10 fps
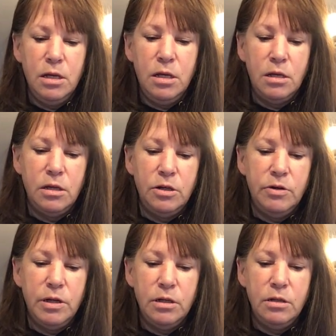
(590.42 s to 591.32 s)
And under
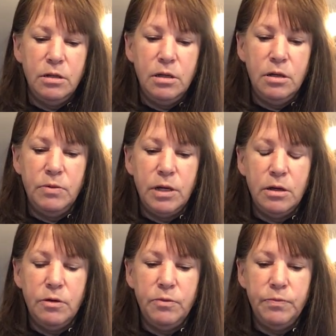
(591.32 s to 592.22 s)
it. There we
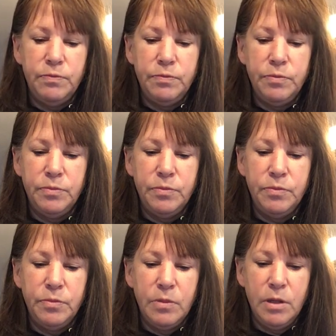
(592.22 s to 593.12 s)
go.
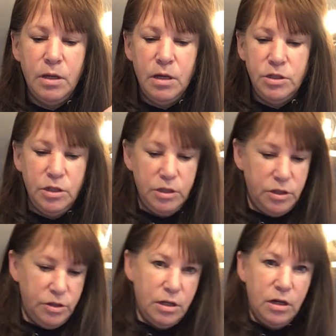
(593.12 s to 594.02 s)
Should have
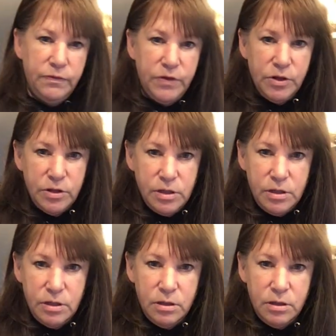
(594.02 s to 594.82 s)
turned it on first.